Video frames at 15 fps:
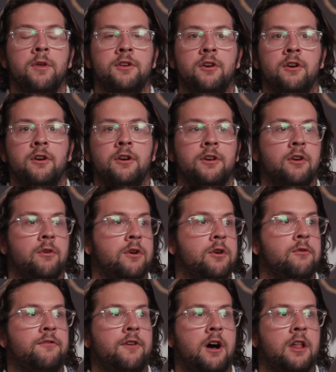whether you're you're a
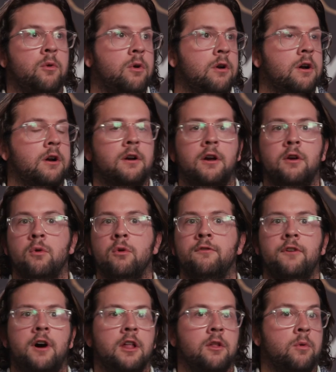new follower, an old
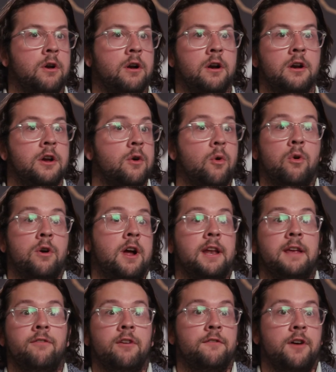follower, or not
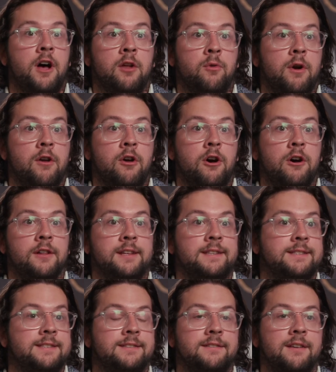even a follower at all,
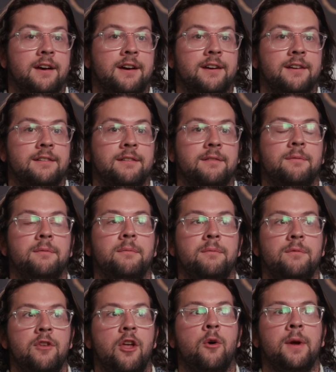it's uh,
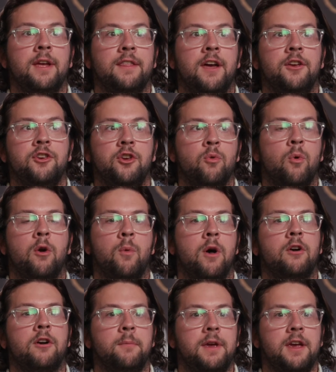knowing that you are welcome